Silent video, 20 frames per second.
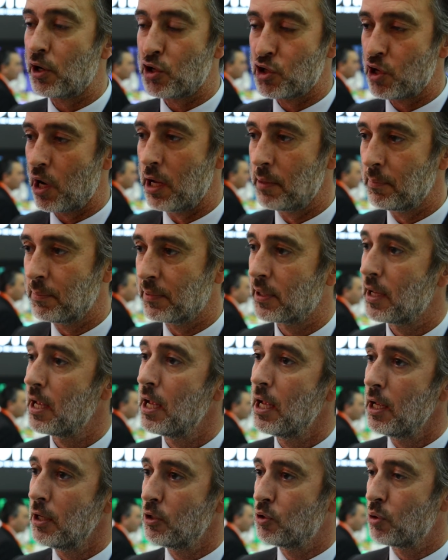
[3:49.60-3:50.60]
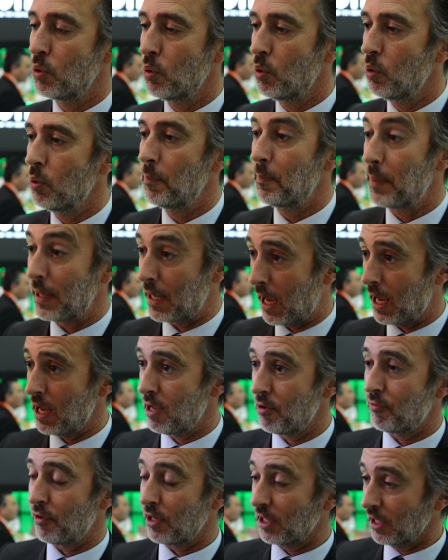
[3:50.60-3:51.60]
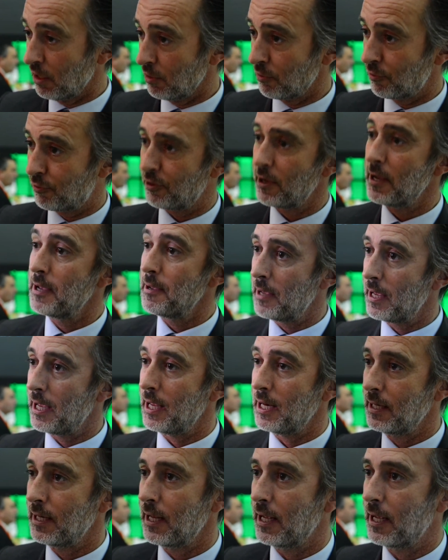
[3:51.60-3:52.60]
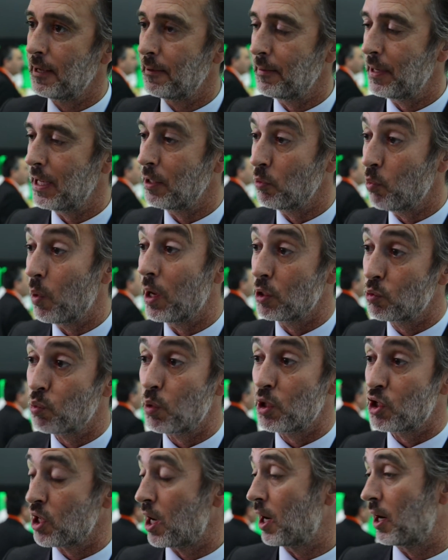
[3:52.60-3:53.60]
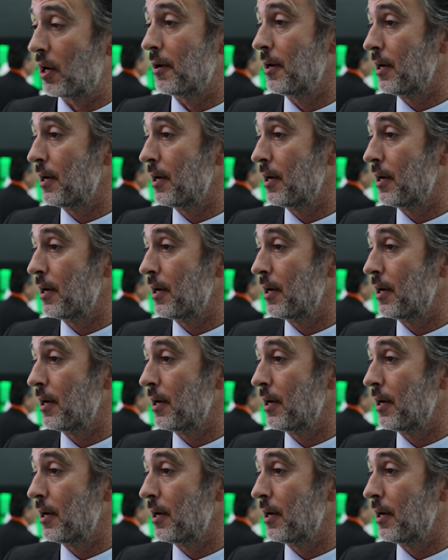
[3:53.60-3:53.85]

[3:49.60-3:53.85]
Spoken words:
ashamed to behave and live in ways which are